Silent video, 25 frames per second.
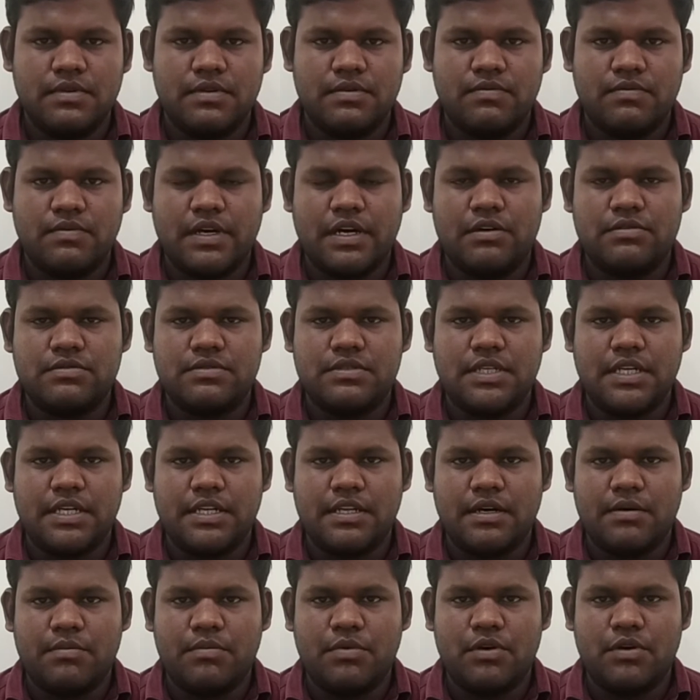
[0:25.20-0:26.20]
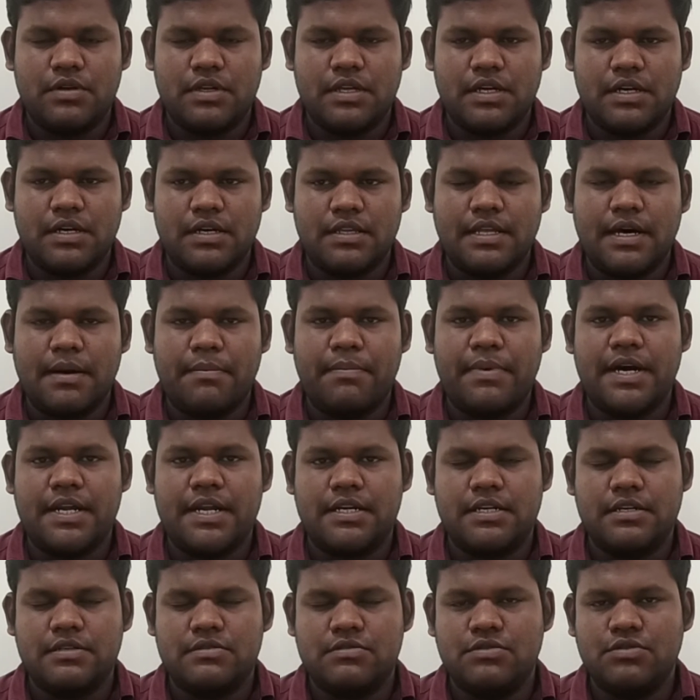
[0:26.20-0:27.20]
we have seen about the
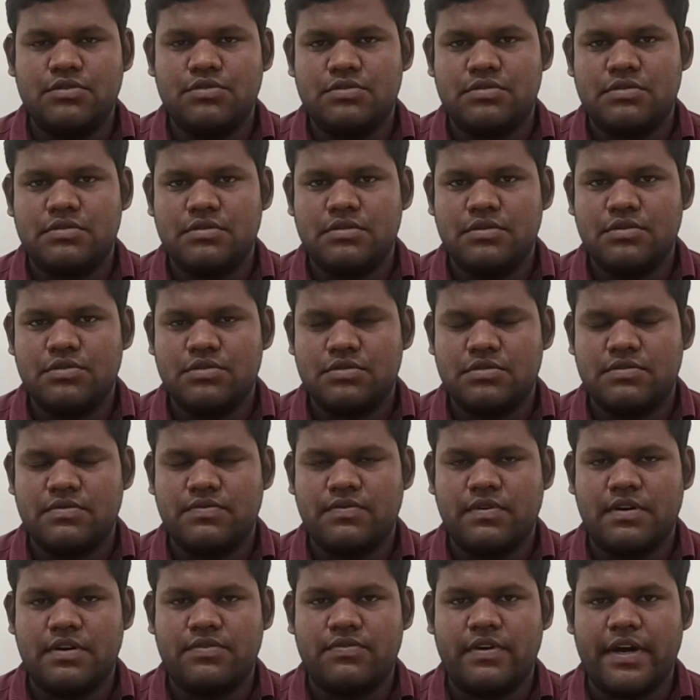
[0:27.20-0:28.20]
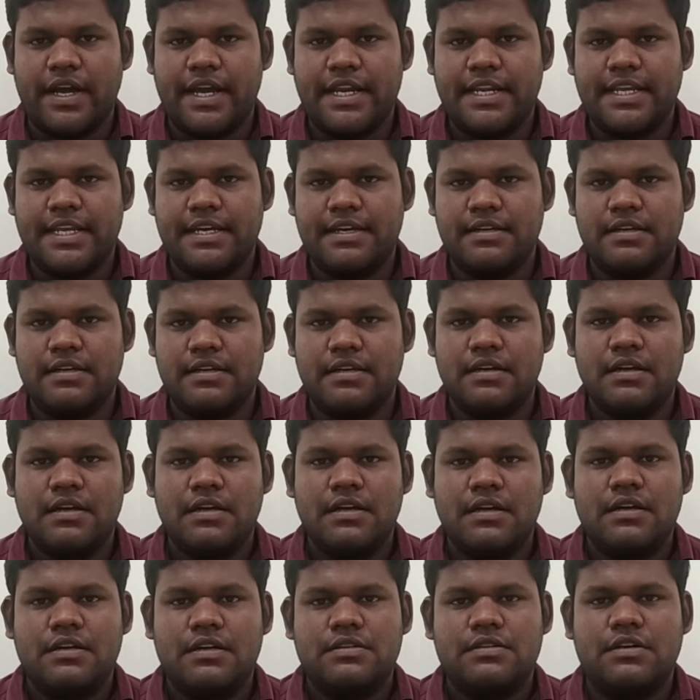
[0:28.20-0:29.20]
apparatus used for finding
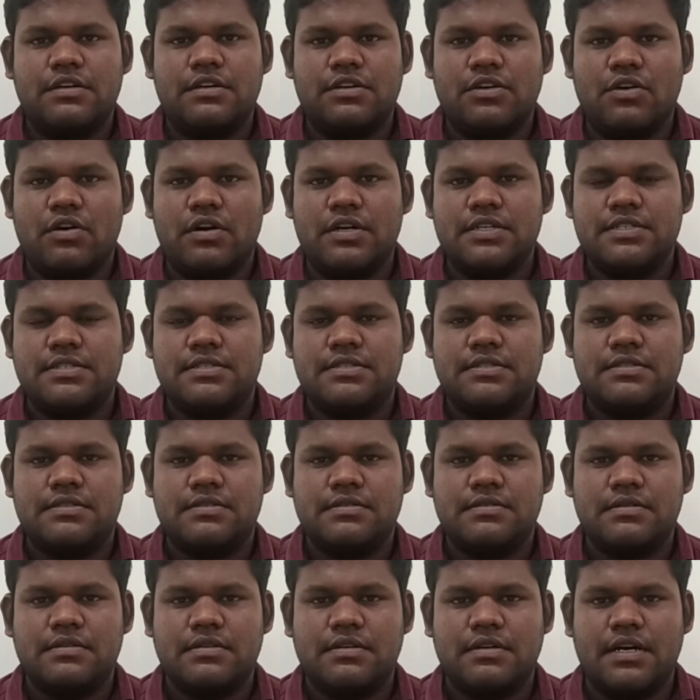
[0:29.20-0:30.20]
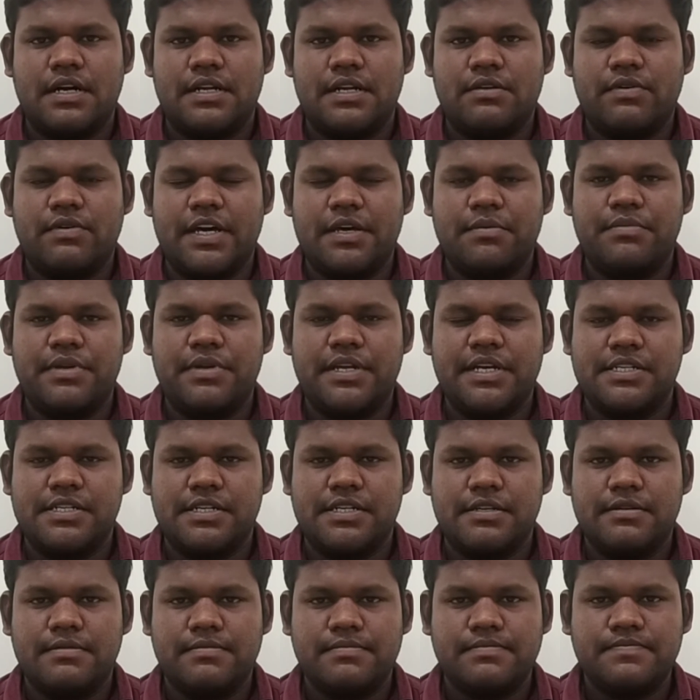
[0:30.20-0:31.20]
the noise and
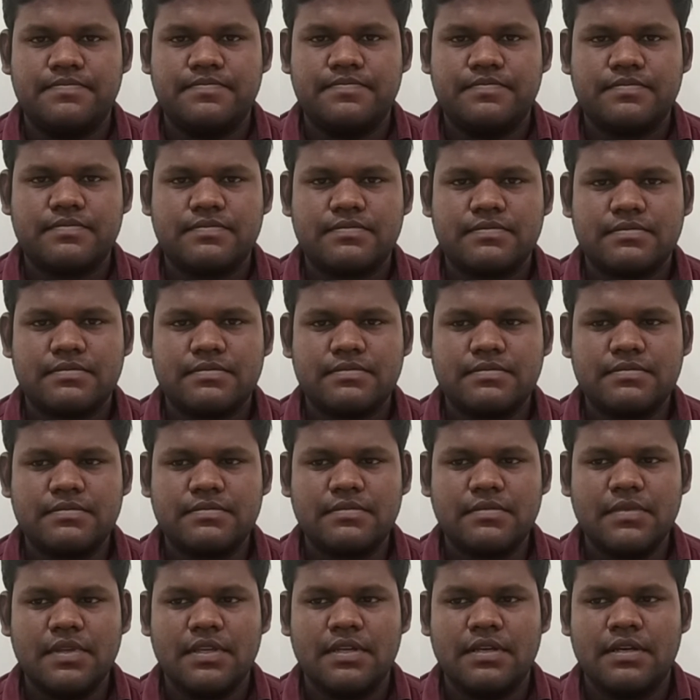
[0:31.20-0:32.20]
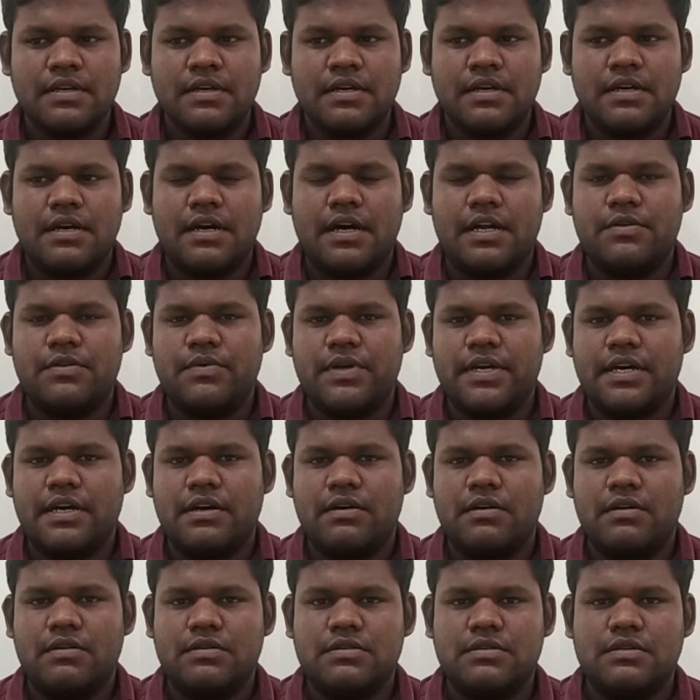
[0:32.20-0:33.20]
vibration, and we
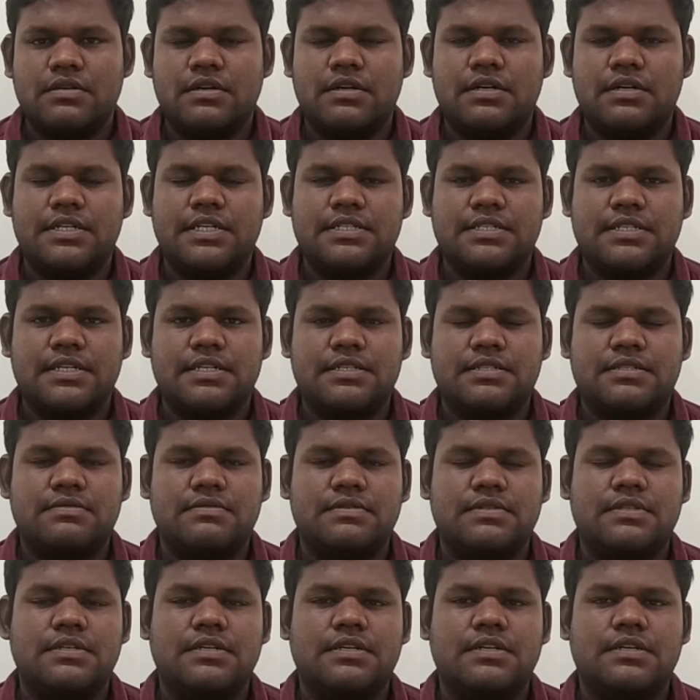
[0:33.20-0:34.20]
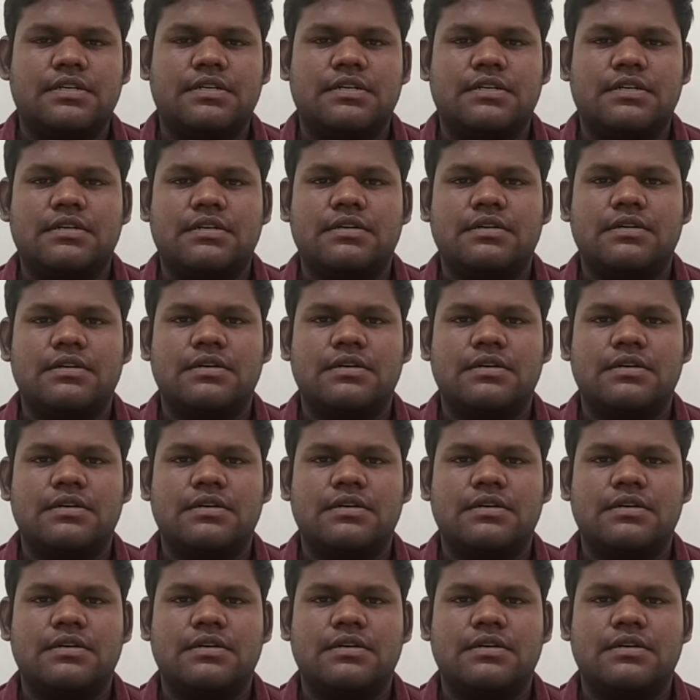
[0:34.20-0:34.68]
have discussed with the